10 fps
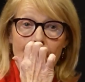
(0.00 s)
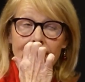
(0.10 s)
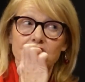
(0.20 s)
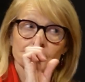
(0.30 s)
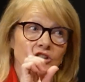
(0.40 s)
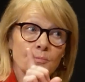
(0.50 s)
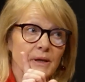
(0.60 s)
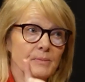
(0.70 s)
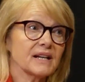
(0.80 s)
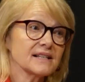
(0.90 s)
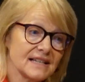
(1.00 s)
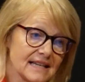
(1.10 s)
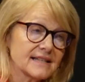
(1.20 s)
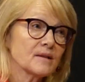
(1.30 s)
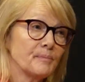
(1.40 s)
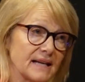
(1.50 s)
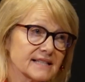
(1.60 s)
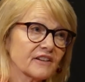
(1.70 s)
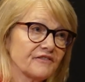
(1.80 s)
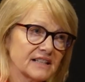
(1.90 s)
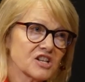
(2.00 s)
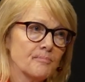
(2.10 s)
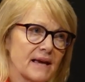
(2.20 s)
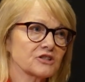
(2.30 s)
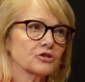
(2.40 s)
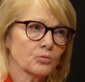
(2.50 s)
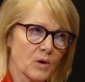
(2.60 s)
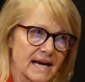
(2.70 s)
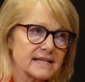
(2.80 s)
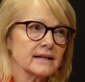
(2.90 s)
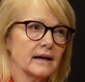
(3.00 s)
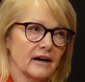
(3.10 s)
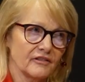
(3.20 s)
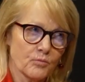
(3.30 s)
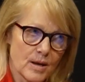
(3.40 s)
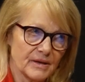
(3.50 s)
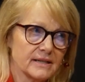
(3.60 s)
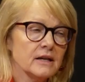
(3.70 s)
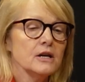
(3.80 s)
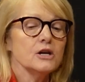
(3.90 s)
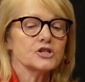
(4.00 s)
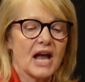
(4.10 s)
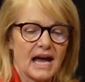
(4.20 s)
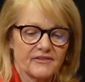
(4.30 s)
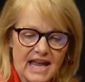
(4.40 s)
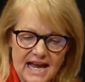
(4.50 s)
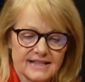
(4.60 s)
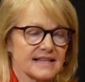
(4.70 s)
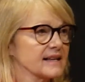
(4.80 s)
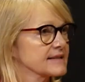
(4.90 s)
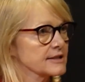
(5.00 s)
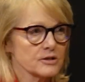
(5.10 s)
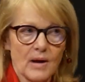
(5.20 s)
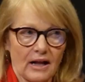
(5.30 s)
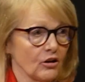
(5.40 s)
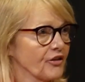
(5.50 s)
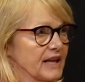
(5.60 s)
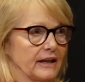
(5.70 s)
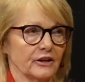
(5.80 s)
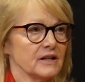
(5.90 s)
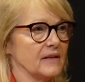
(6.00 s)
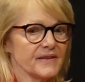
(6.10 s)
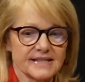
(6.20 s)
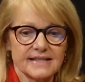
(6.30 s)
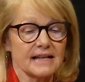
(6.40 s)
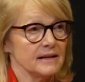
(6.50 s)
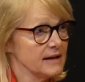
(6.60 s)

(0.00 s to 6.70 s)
and it shouldn't be, because it is a basic fundamental right of women to have access to health care, and this